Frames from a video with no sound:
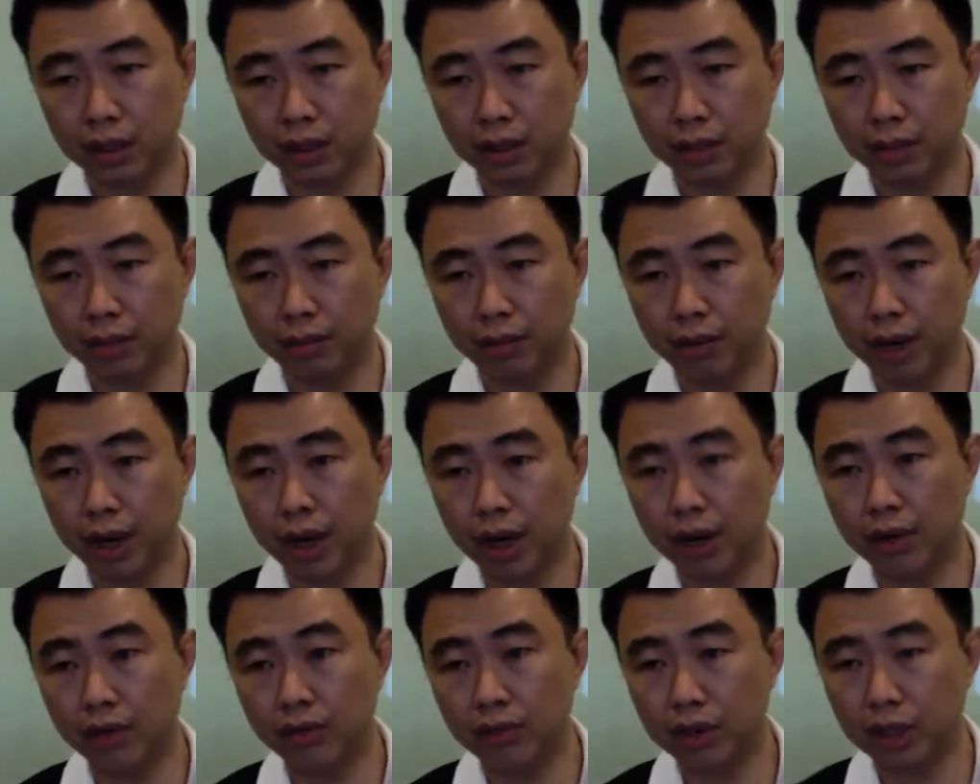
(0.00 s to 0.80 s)

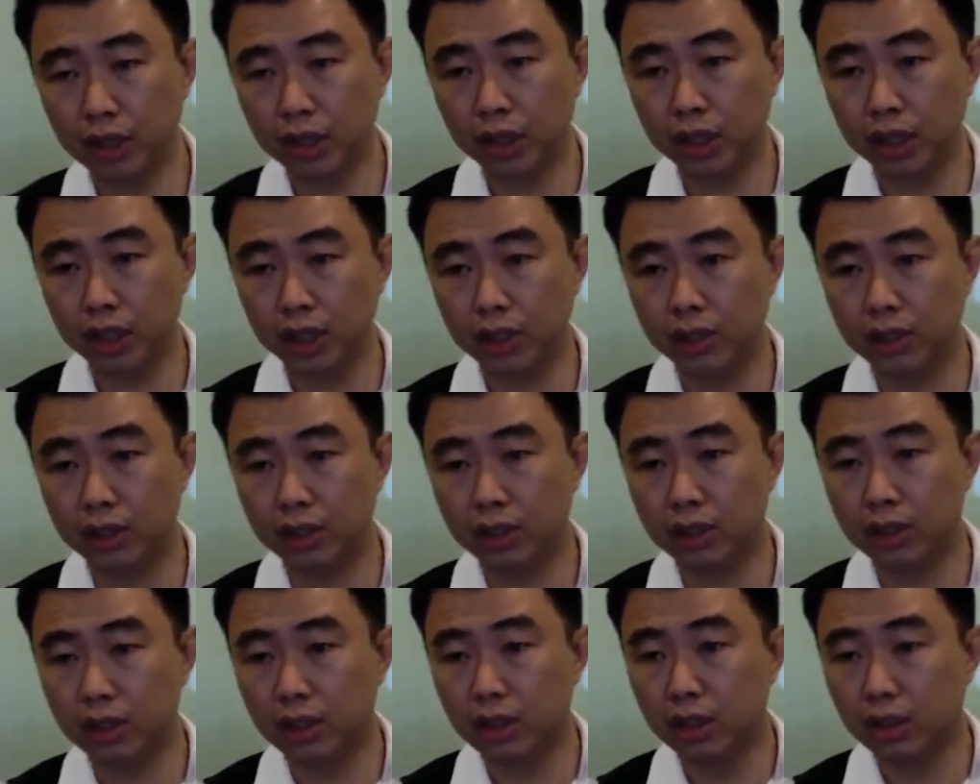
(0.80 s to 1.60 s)

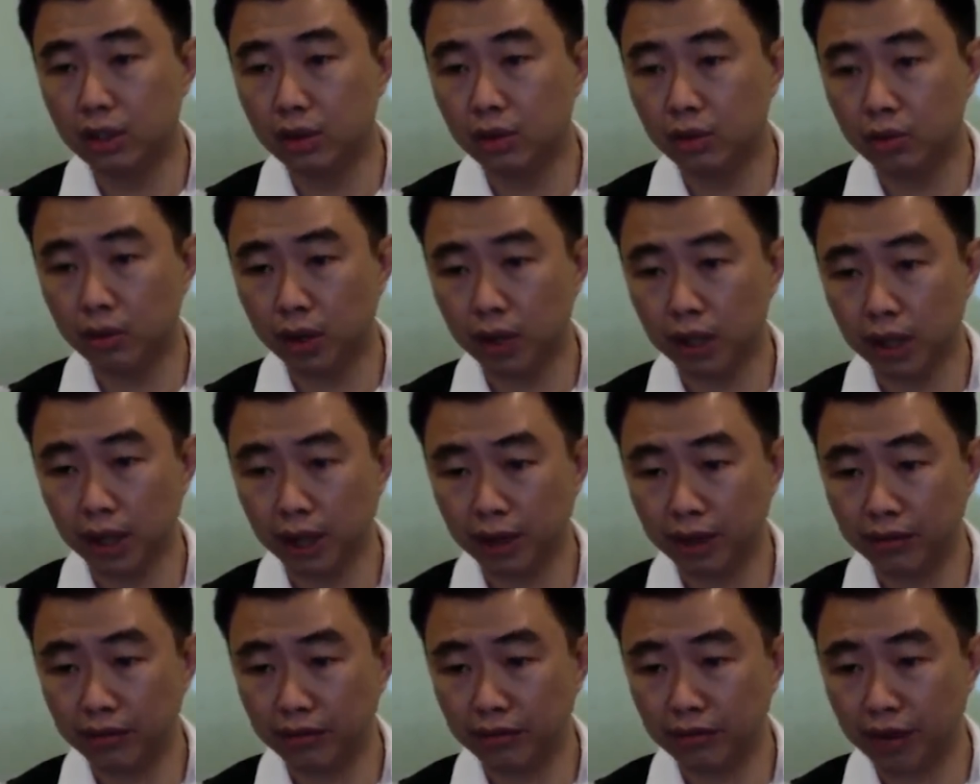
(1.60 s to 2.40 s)
Marilyn, what
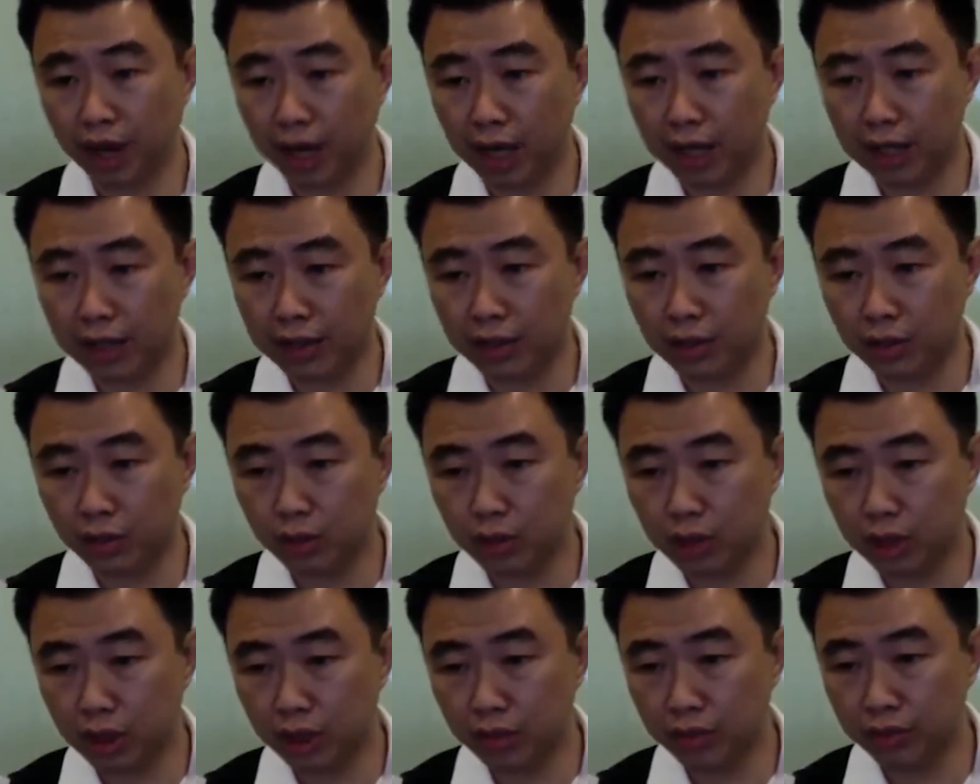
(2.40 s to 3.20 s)
advice
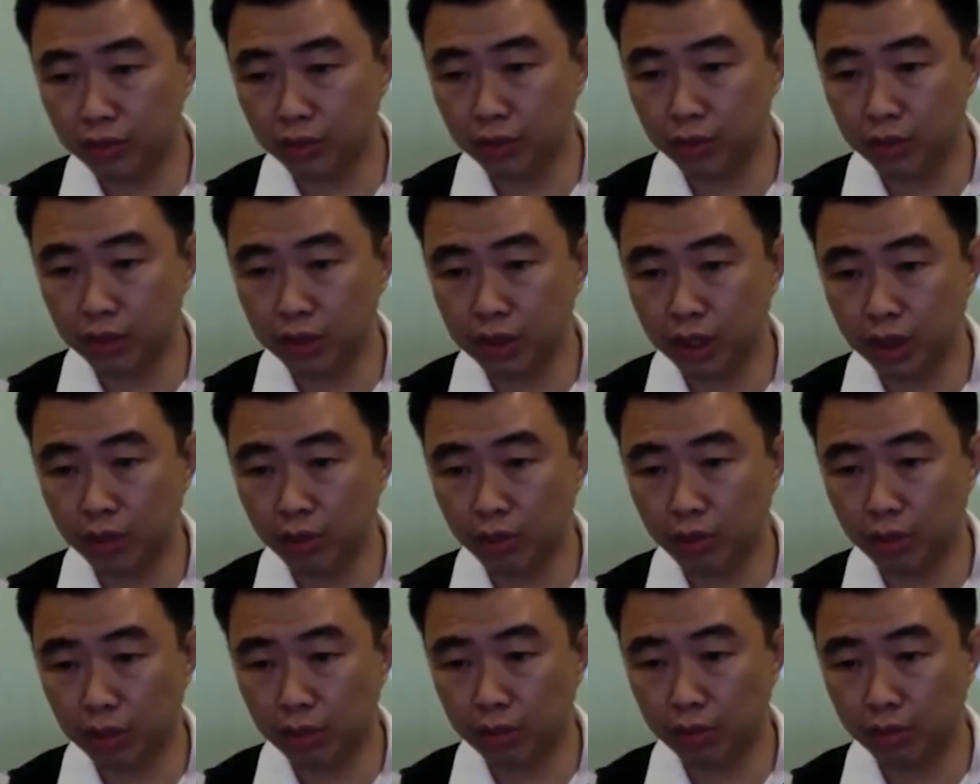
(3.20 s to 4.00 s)
to give to
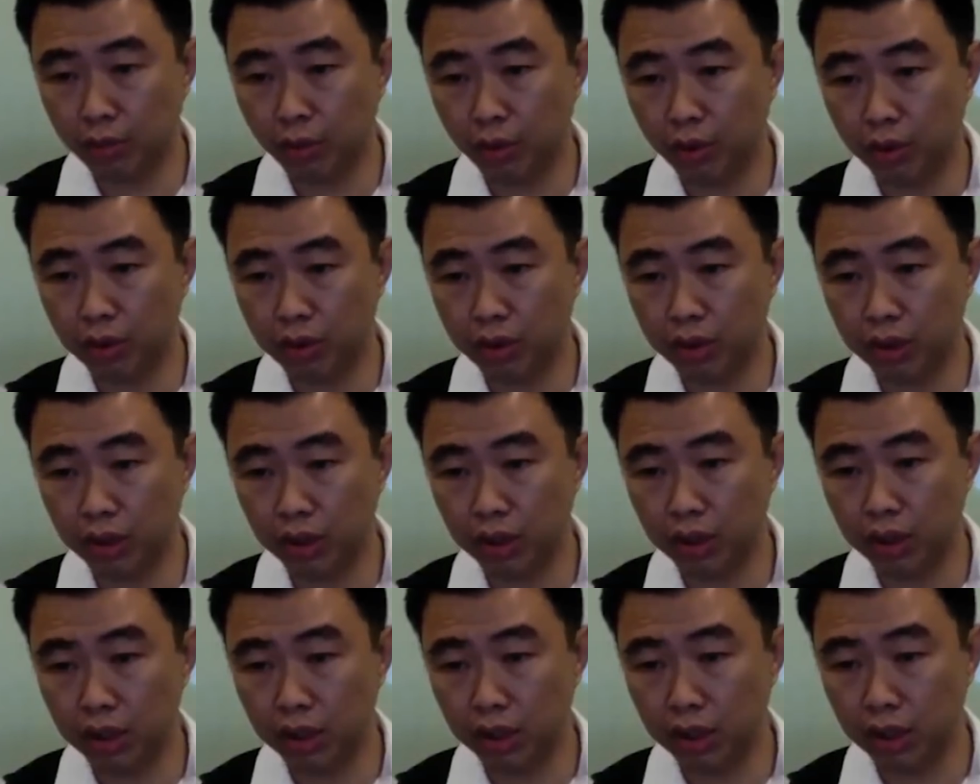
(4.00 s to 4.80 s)
someone born
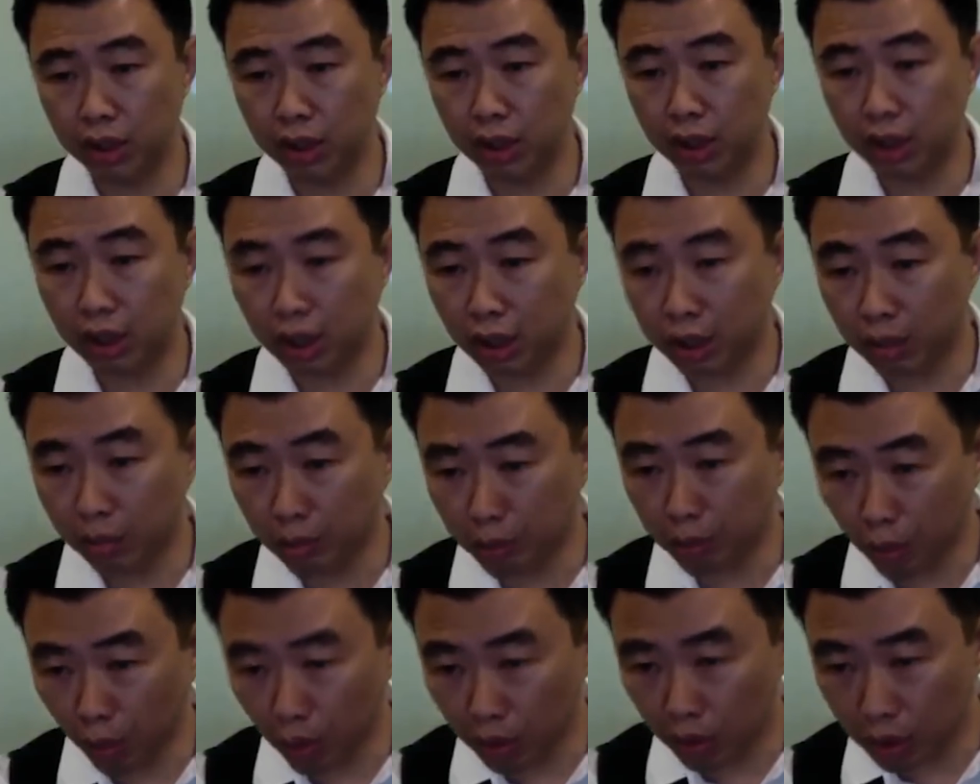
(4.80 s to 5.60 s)
in
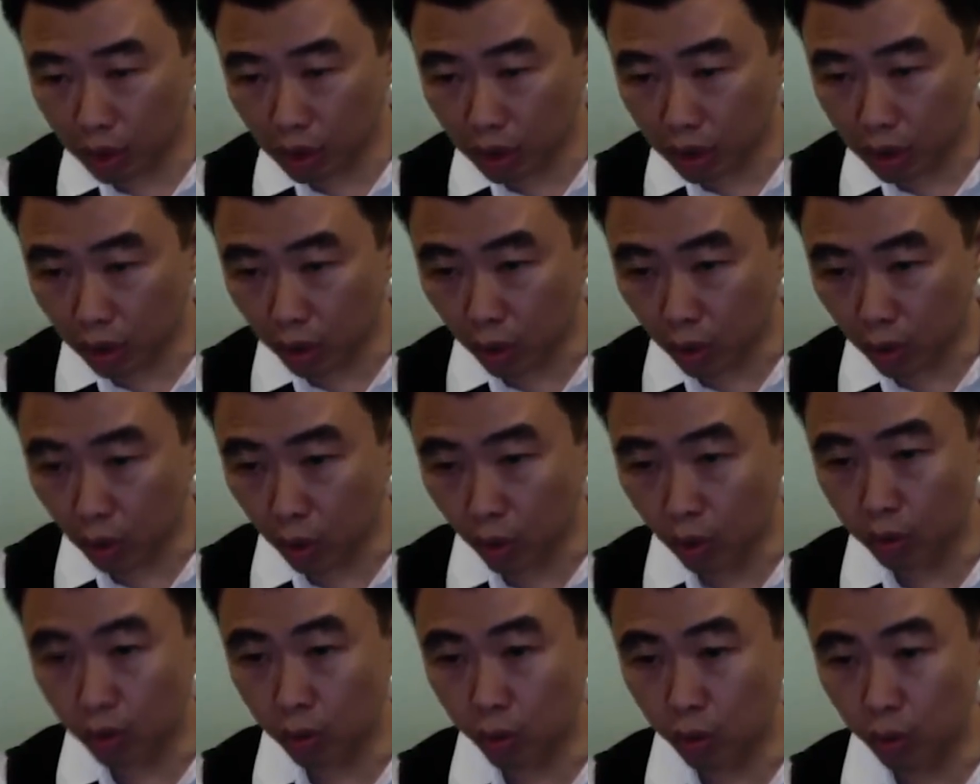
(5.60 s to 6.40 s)

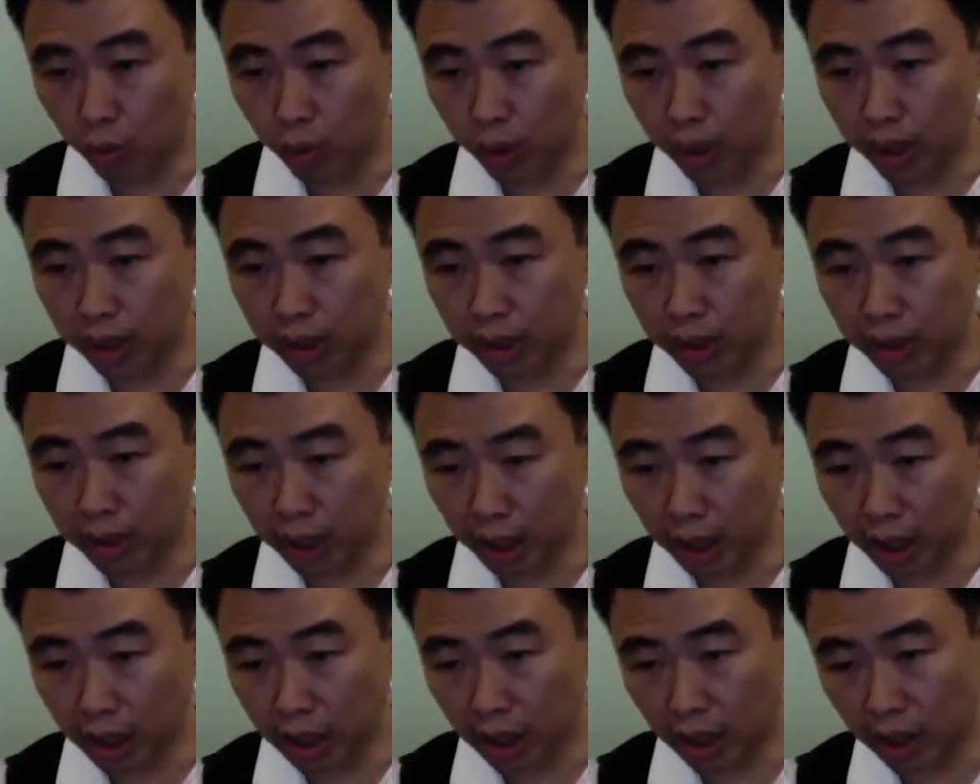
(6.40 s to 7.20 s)
Good Wei
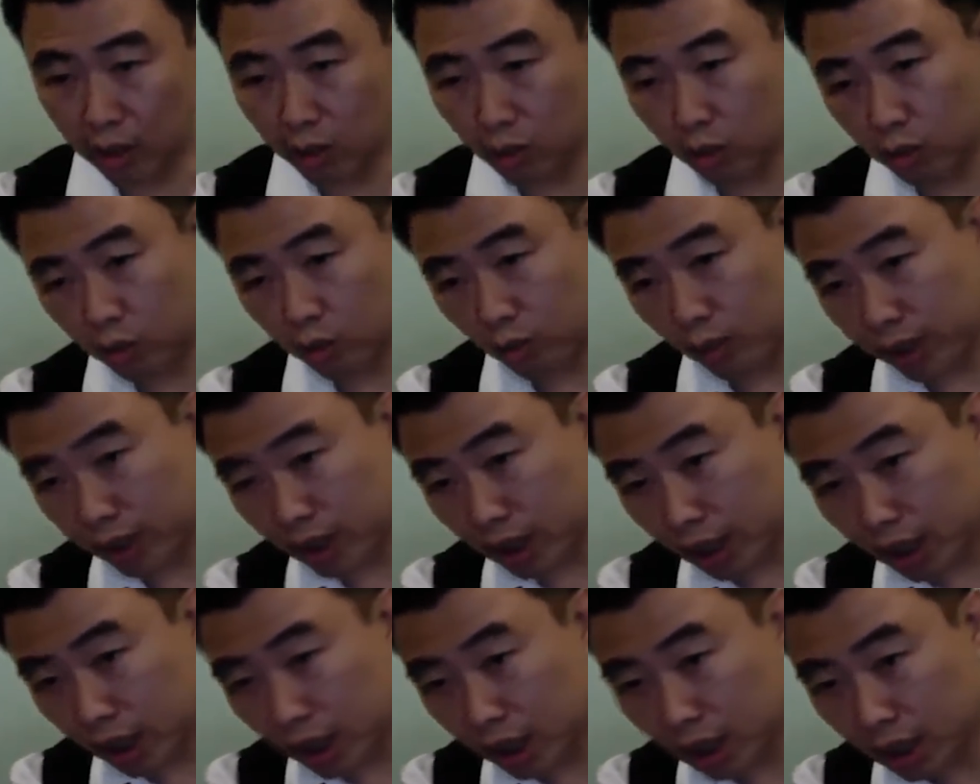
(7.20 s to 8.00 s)
Day? Good Wei
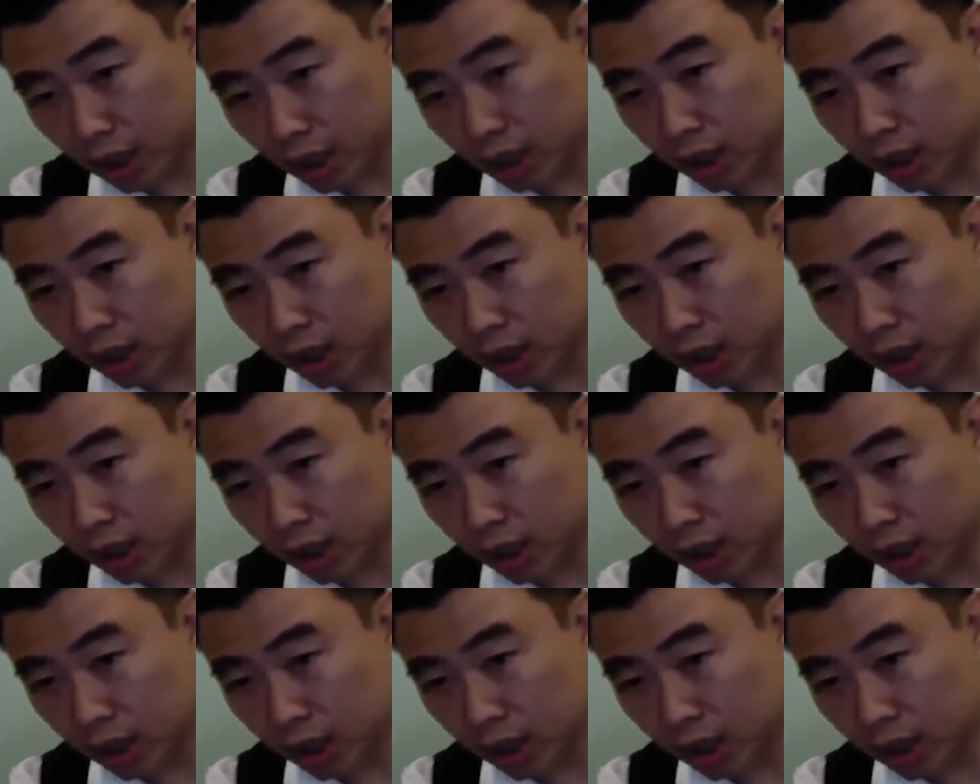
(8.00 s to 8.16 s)
Day.